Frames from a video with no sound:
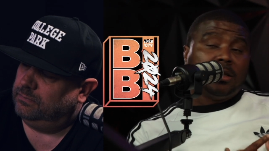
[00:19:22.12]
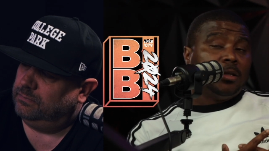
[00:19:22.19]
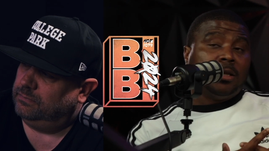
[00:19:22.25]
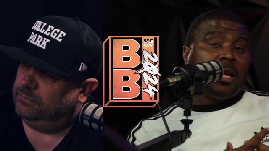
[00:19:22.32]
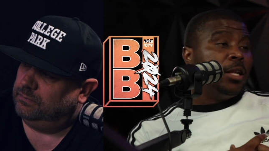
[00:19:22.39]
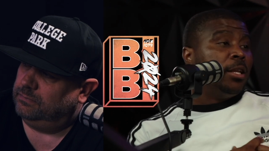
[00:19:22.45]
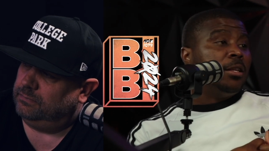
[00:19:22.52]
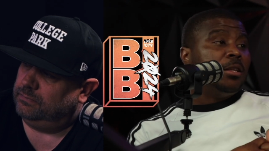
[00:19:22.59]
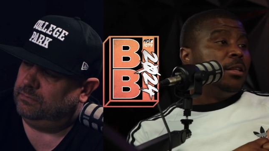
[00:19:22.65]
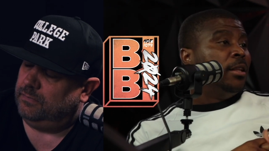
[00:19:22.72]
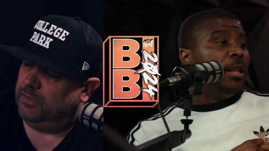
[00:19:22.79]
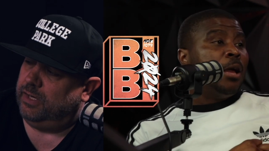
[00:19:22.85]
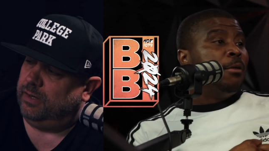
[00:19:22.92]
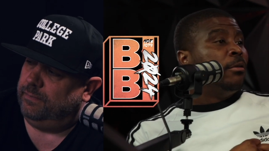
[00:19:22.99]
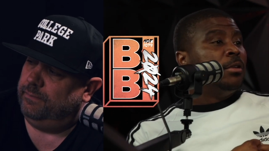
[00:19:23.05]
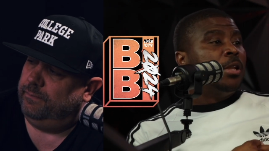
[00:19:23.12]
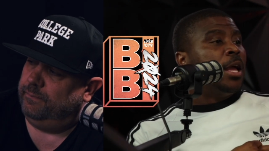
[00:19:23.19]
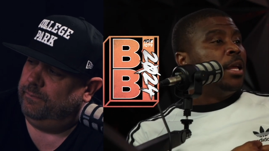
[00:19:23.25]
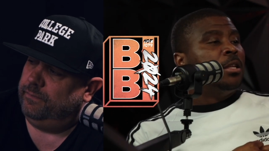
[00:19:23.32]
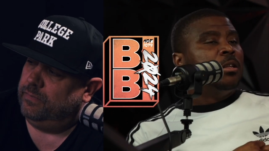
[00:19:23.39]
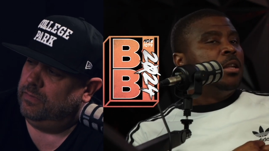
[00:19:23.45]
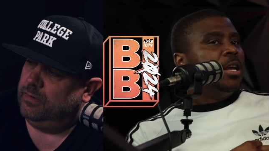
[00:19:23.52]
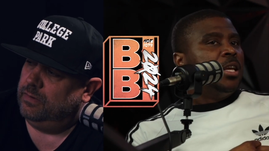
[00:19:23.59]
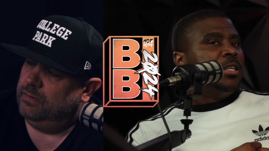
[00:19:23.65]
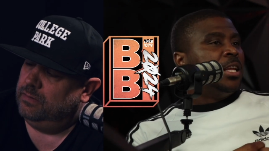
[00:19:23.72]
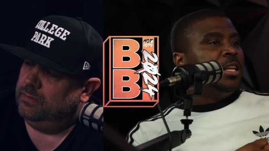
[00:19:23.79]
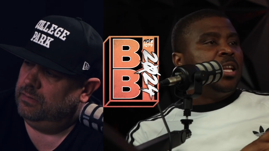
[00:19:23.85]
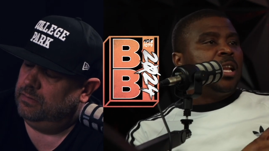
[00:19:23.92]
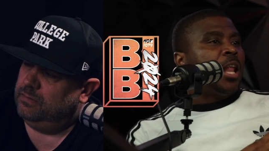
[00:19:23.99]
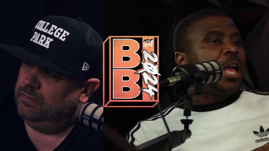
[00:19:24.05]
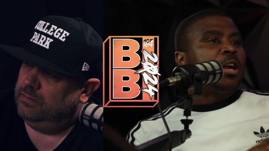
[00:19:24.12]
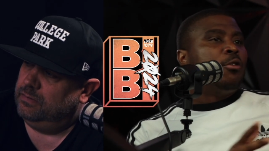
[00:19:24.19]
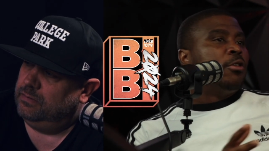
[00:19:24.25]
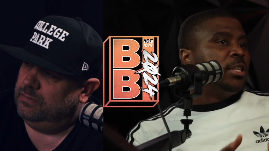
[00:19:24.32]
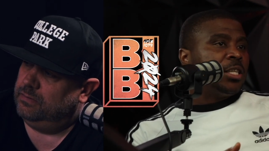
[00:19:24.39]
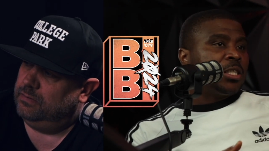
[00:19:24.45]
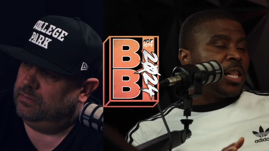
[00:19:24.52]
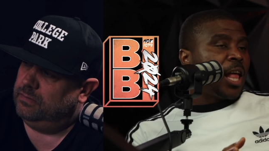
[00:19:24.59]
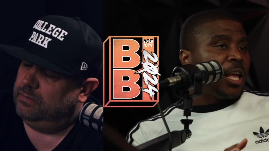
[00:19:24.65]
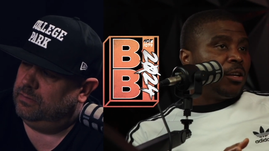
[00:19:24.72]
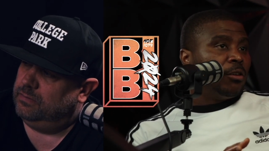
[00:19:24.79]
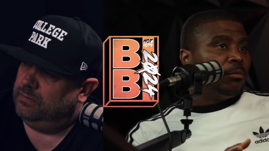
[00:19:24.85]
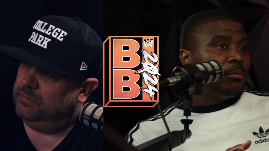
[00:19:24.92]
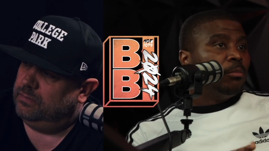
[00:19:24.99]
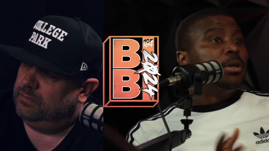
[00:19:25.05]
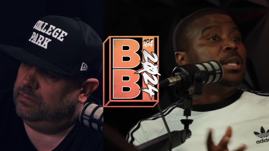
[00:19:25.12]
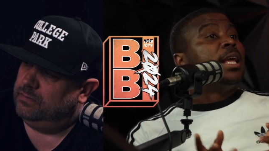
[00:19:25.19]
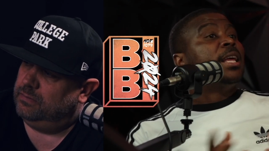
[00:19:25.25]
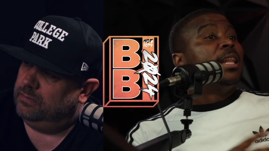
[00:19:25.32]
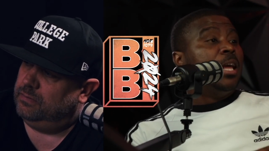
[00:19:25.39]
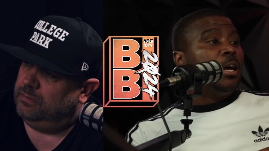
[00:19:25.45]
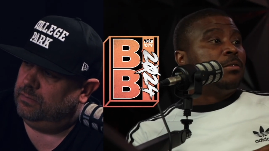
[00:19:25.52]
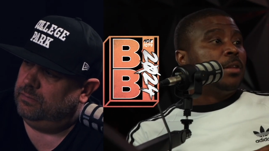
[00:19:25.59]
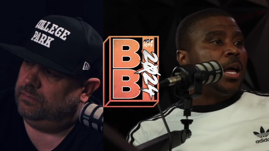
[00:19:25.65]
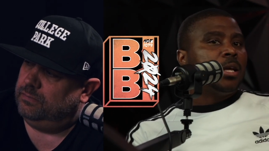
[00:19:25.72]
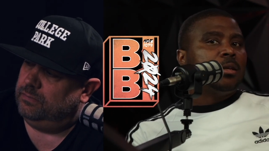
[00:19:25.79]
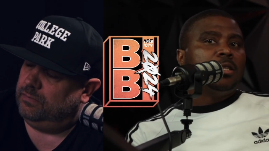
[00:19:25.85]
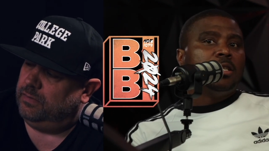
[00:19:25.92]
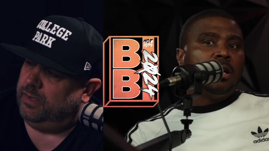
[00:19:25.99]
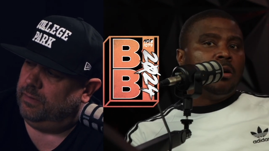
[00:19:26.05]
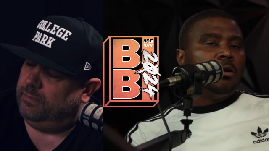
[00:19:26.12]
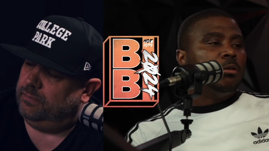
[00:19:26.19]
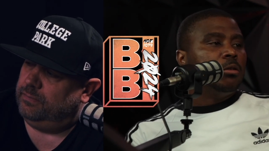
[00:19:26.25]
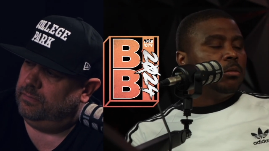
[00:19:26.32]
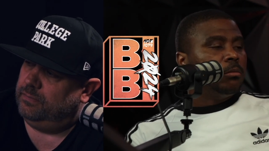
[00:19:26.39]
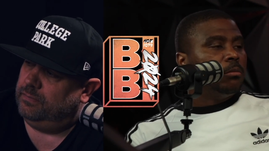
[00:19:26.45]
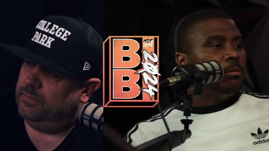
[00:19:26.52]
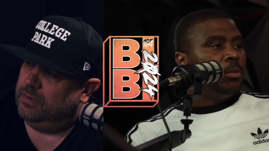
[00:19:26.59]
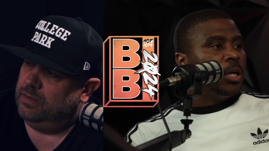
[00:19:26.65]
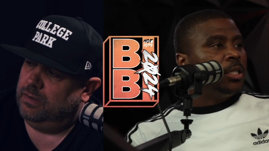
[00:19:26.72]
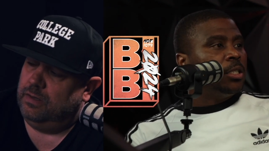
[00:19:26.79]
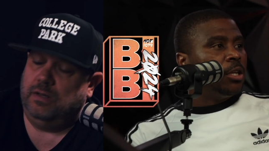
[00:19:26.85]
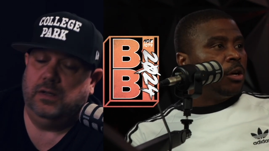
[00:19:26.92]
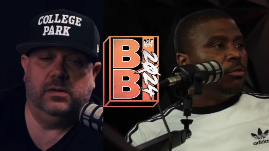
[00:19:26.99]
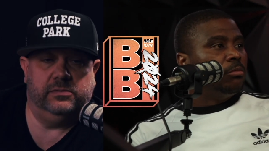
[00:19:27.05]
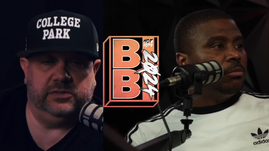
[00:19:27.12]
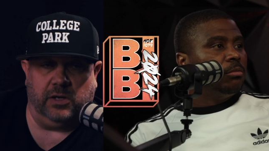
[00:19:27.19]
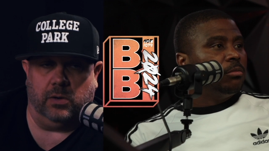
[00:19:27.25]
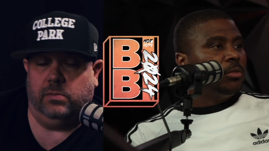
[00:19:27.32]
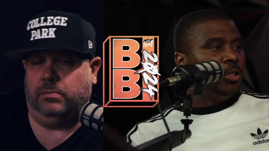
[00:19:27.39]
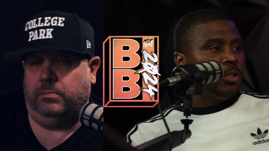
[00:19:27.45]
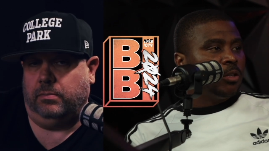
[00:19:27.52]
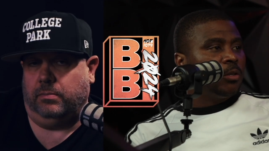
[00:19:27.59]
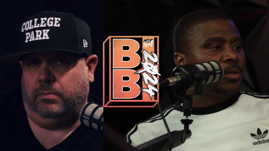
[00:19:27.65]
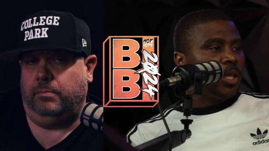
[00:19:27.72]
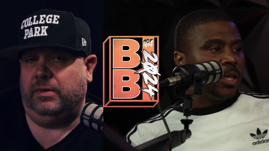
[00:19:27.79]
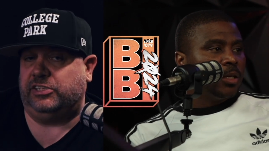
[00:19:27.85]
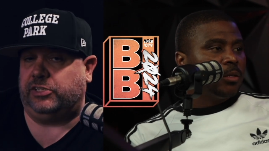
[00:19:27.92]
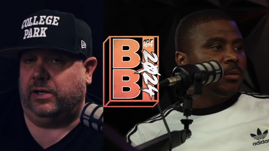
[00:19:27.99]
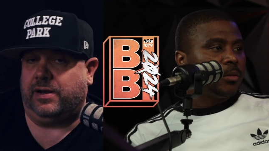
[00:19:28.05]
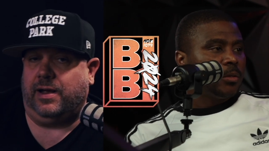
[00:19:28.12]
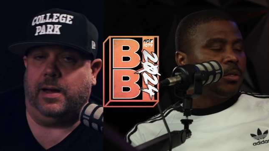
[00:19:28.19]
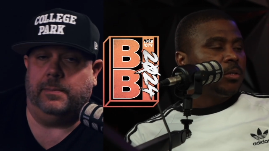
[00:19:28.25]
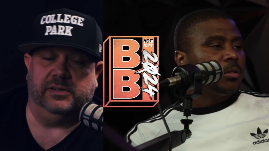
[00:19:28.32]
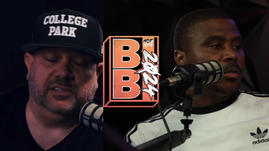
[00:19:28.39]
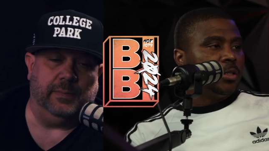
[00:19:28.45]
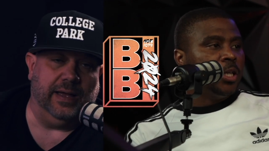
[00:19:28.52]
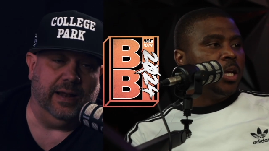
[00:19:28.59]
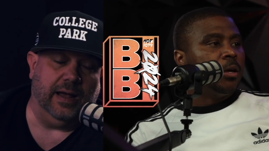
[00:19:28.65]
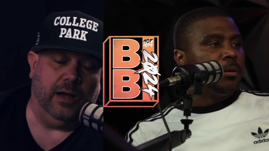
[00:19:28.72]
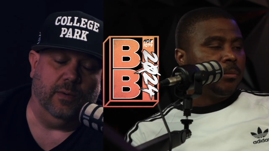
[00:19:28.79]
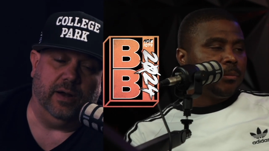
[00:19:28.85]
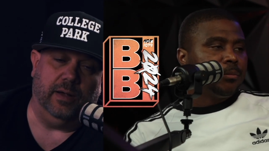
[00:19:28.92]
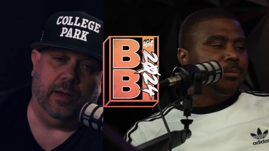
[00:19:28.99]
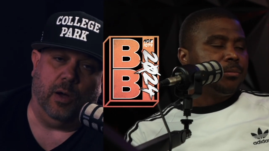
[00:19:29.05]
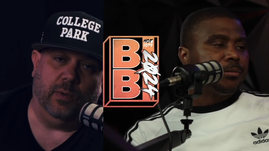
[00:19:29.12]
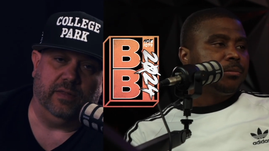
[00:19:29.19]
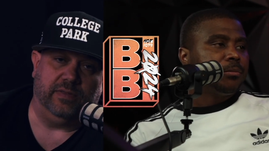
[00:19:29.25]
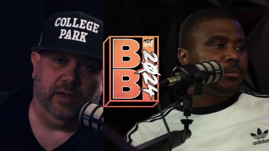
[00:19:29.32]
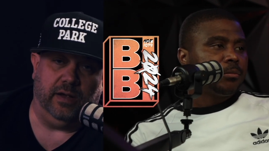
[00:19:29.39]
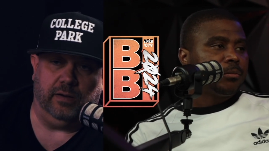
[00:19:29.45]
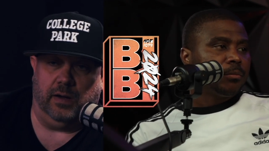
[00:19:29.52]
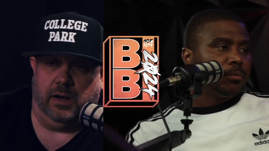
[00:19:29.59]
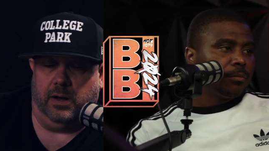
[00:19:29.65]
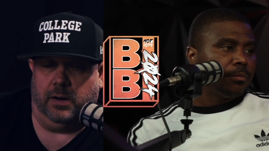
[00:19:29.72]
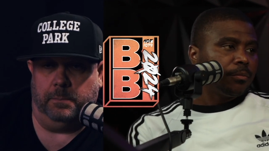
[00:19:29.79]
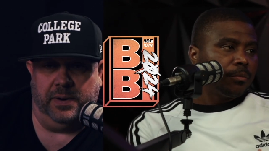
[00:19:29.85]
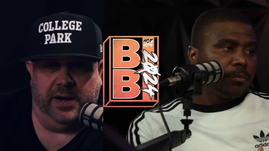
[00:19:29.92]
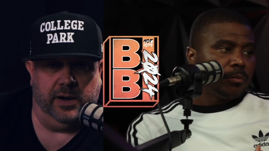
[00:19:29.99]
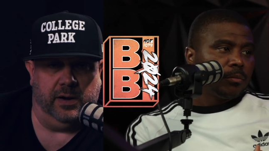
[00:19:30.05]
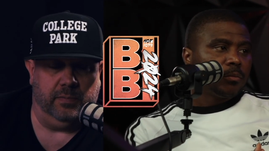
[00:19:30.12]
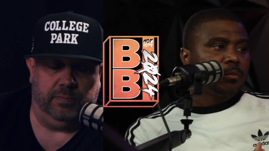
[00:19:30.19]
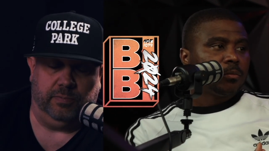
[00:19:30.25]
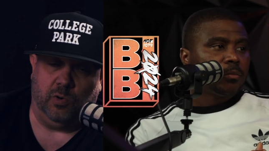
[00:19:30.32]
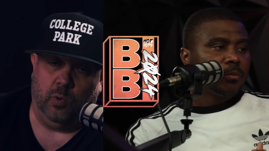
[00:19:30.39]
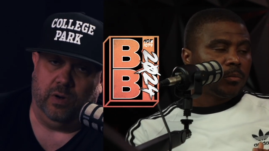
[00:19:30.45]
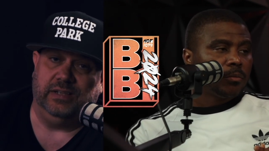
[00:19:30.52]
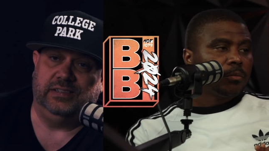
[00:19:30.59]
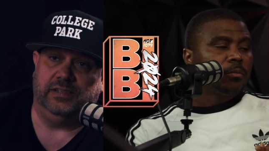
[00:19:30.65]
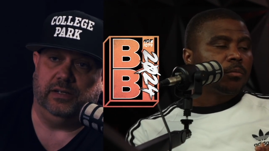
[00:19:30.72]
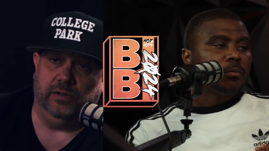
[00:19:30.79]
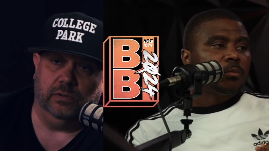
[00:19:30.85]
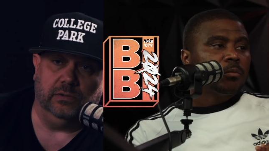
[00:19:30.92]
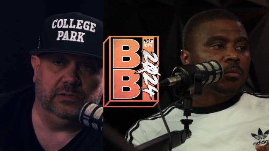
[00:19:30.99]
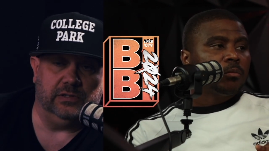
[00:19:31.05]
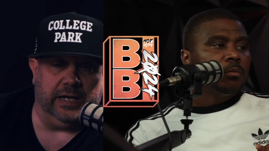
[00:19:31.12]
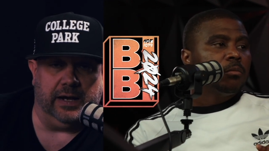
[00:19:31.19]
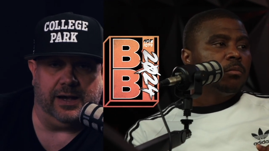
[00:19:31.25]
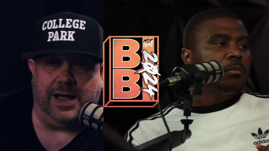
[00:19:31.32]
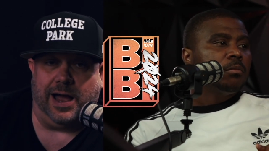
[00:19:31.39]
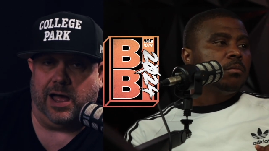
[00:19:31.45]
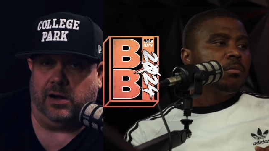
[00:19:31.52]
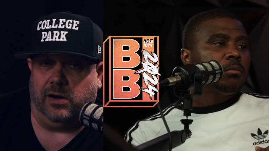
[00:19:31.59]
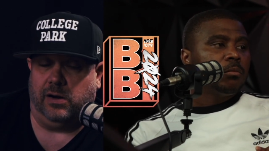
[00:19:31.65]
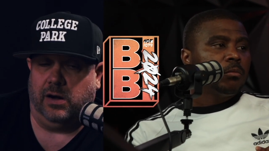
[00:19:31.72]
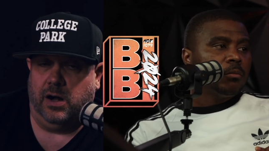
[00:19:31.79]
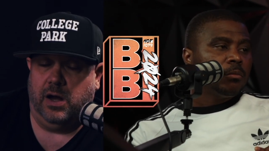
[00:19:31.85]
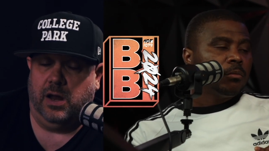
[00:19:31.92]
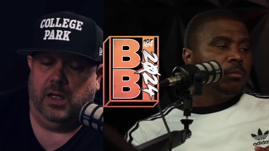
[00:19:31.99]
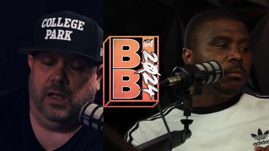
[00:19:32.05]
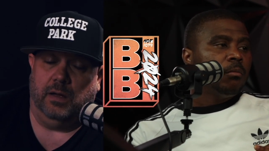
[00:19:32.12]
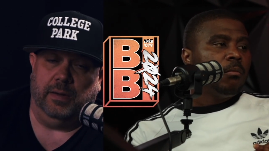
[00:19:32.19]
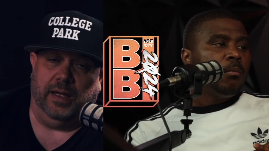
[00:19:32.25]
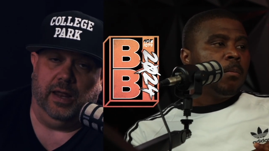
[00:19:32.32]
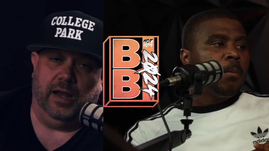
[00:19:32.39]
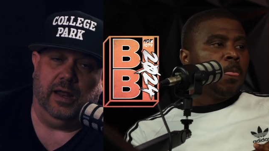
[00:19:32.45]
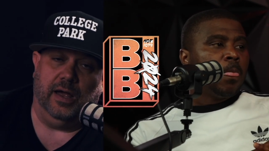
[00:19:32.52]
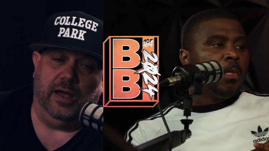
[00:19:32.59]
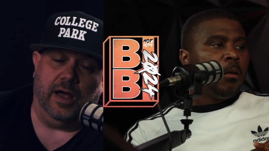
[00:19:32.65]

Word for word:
Speaker 1: They didn't they yeah. they they didn't like or dislike him, but they left like, yo, buddy dope. So you know what I'm saying? Mission
Speaker 2: accomplished, man. Yeah. I wanna I wanna thank um, Bear, Courtney Seals, and Connor. Man,